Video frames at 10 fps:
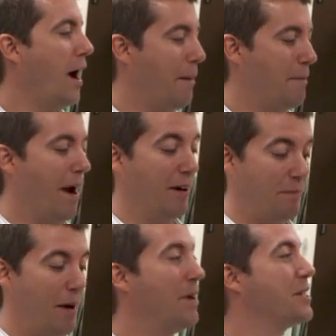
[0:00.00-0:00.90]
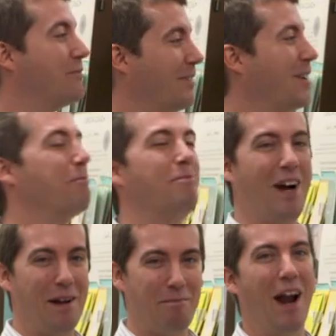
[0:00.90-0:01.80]
I'm marrying my best
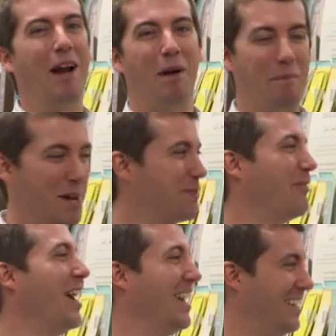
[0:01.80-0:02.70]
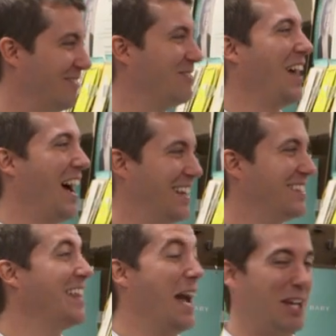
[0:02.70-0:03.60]
I'm marrying my best friend. I
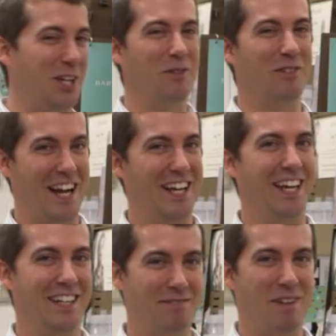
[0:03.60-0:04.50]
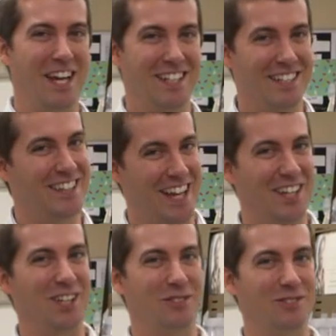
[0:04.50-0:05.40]
thank you. I get it, Mandy.
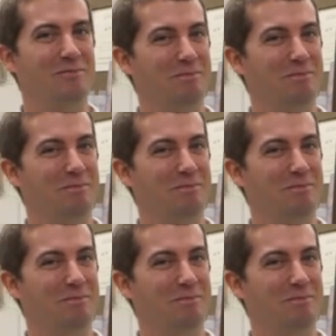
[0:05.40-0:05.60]
Thank you.